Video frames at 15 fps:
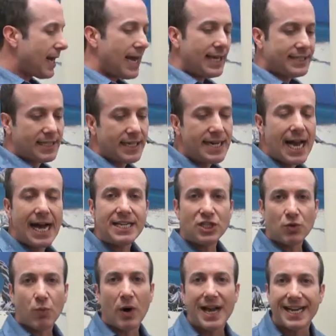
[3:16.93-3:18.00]
it's a
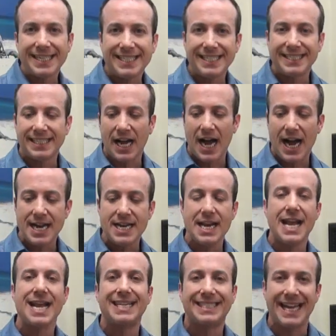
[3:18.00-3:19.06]
nice rugged
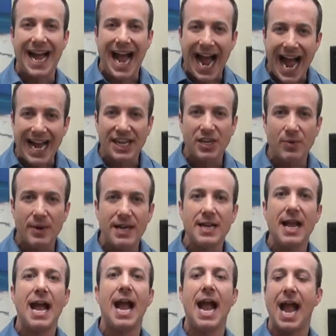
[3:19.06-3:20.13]
design, it's
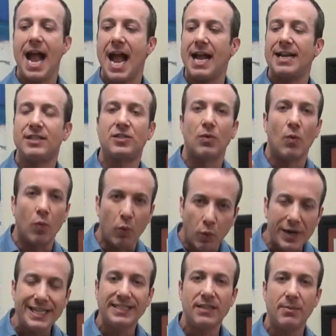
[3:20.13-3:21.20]
accurate, and it's
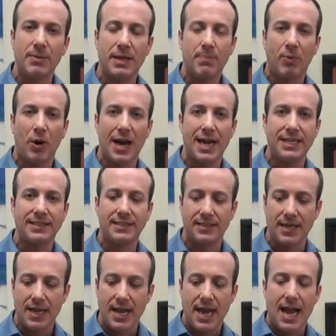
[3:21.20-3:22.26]
reasonably priced,